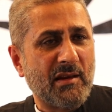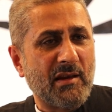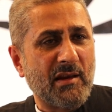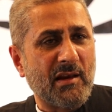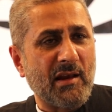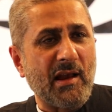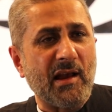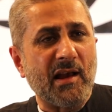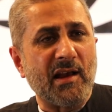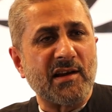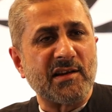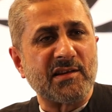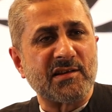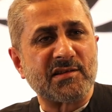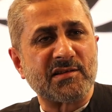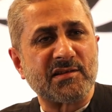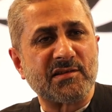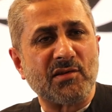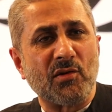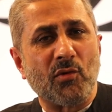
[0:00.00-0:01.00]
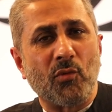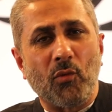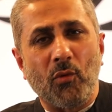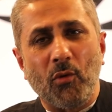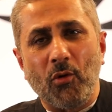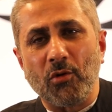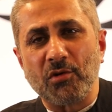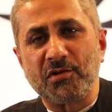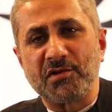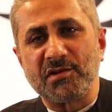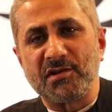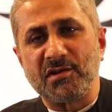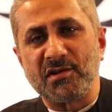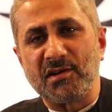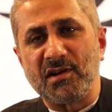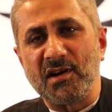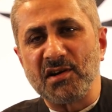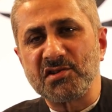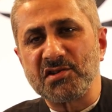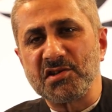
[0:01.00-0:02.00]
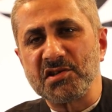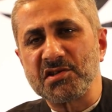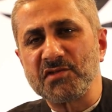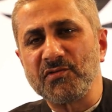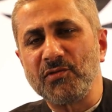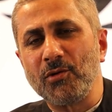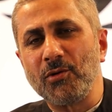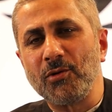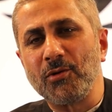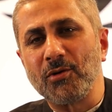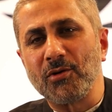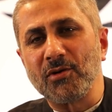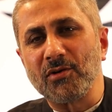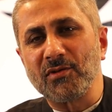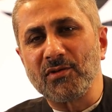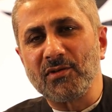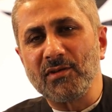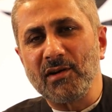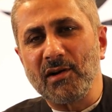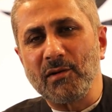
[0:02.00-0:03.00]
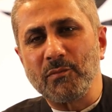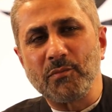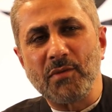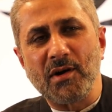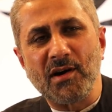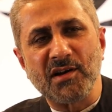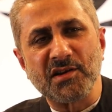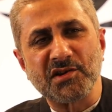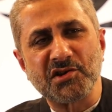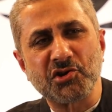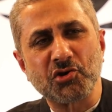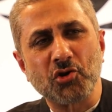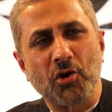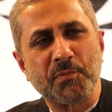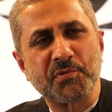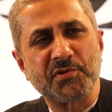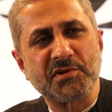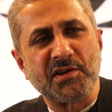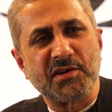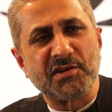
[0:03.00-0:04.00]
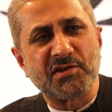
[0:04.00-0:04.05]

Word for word: As the water gushes forth, Abbas stops his